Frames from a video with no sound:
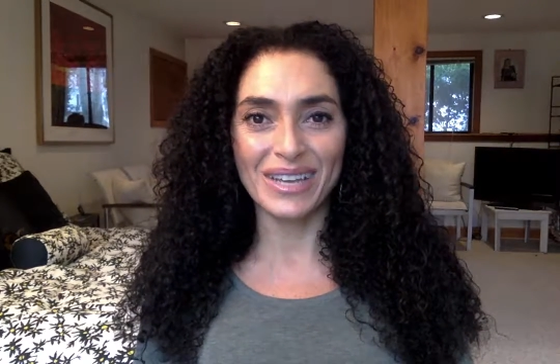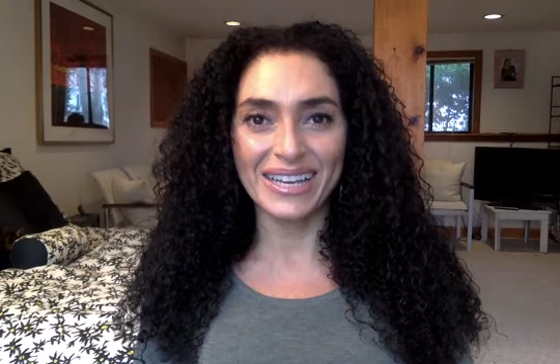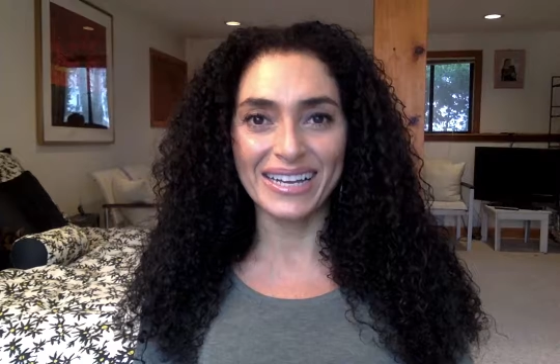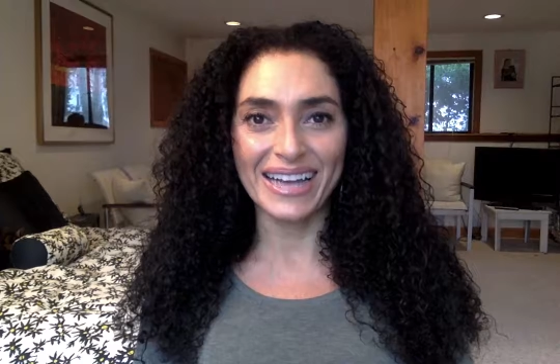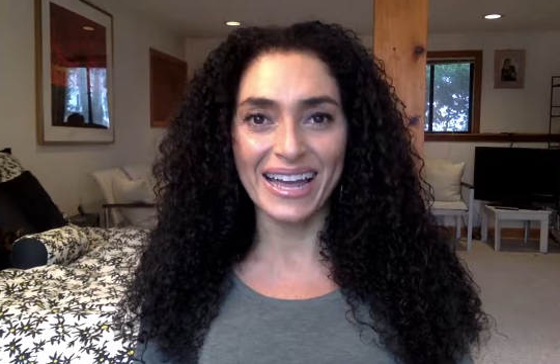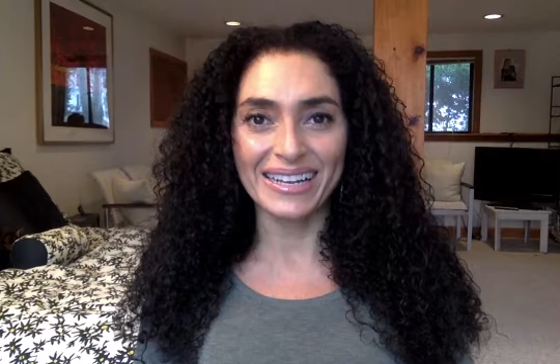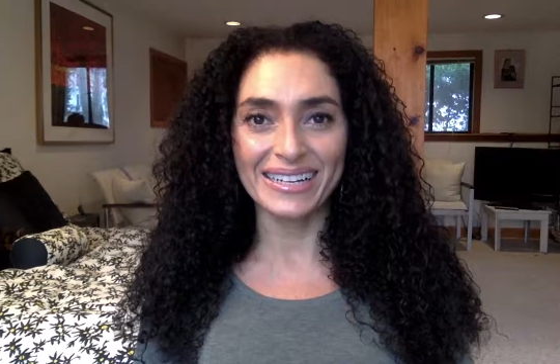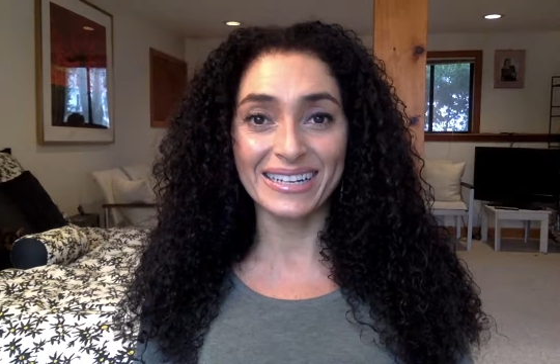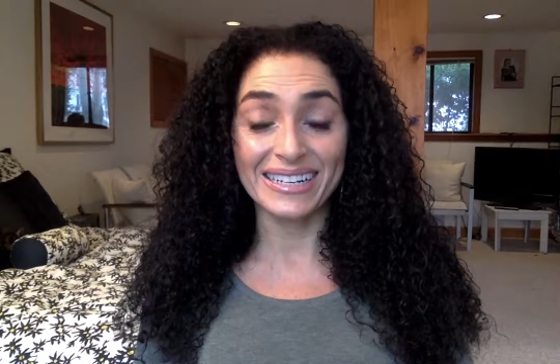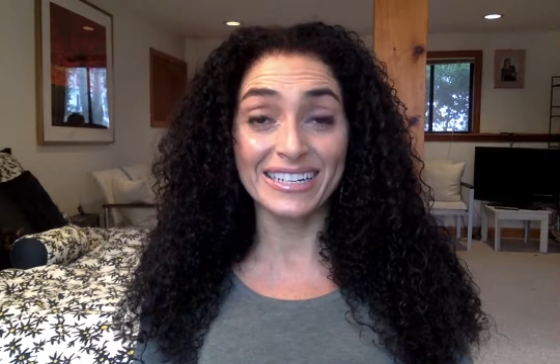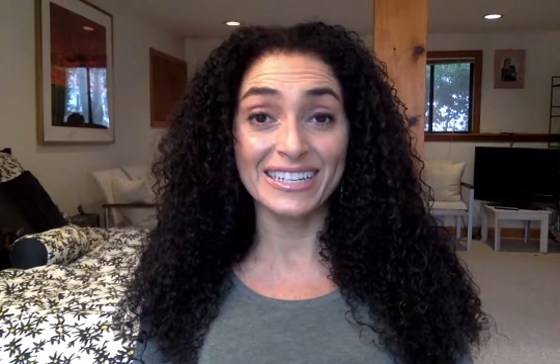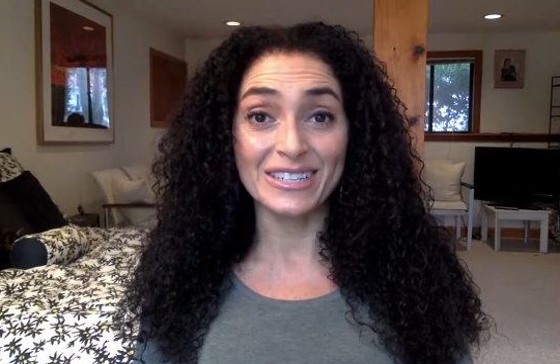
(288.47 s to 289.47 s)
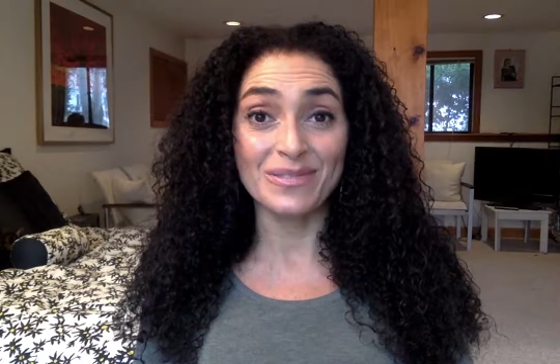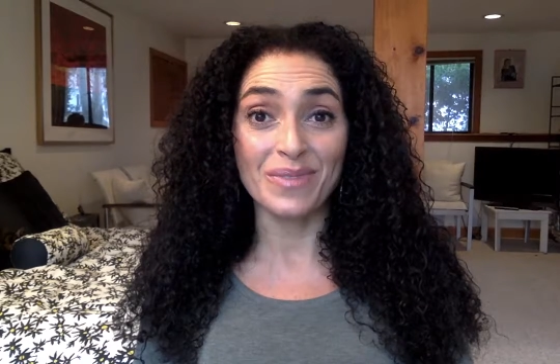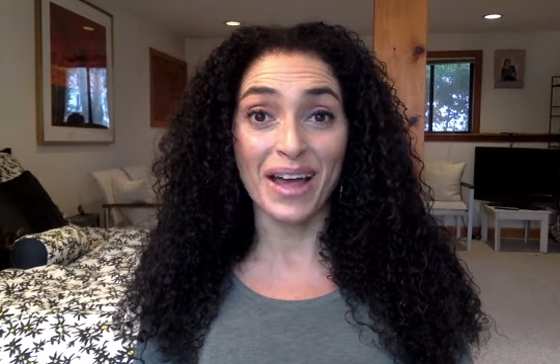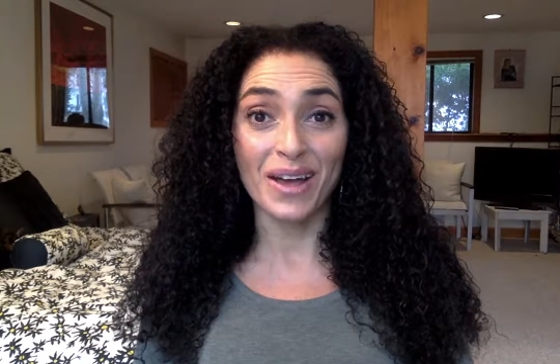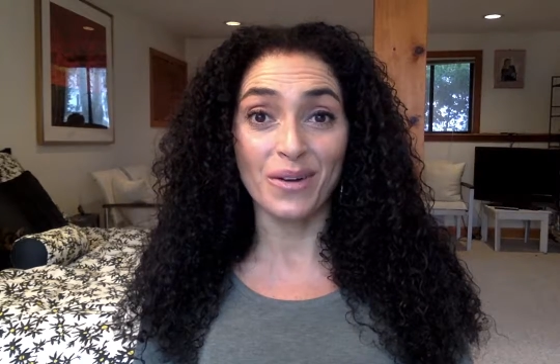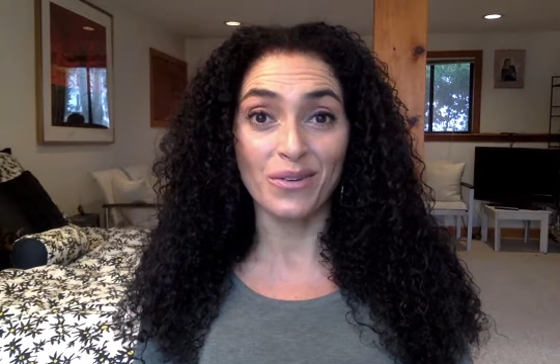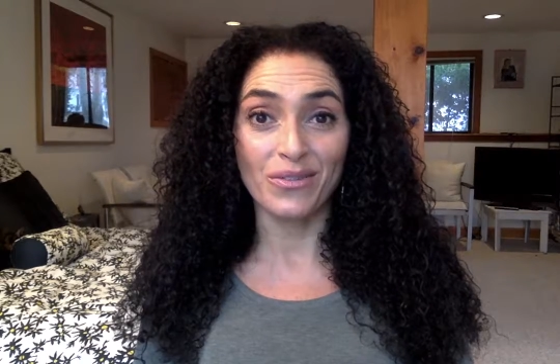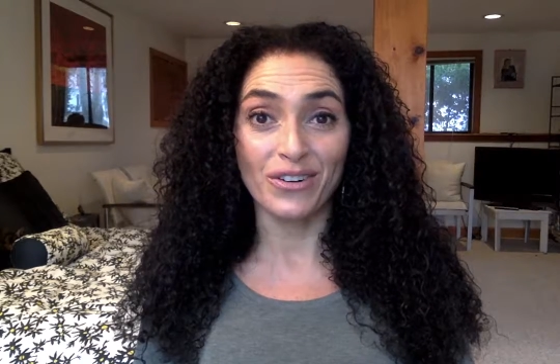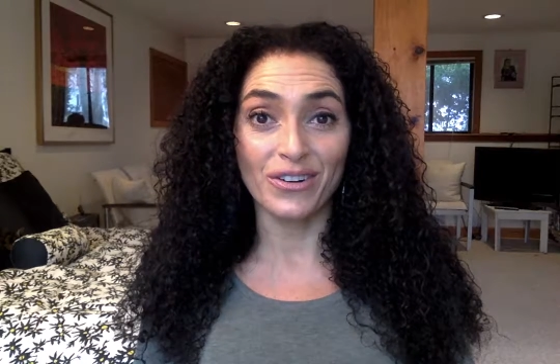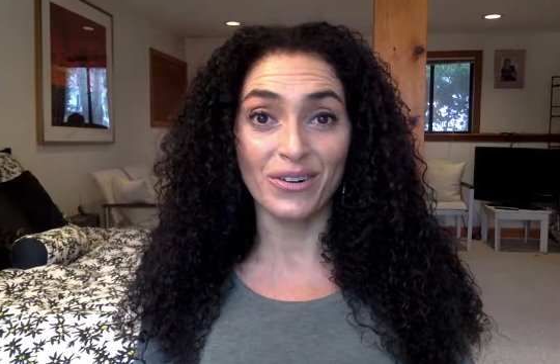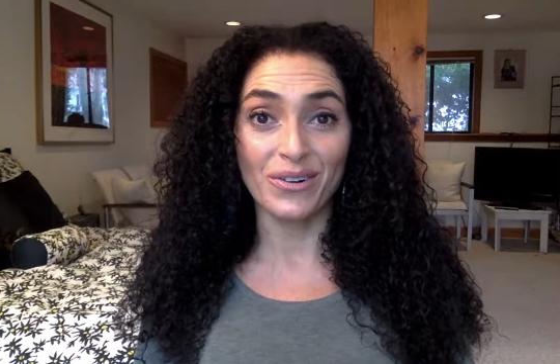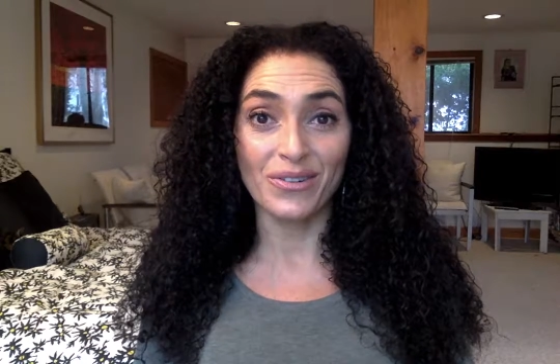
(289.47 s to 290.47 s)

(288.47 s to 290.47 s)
can get conditioned by over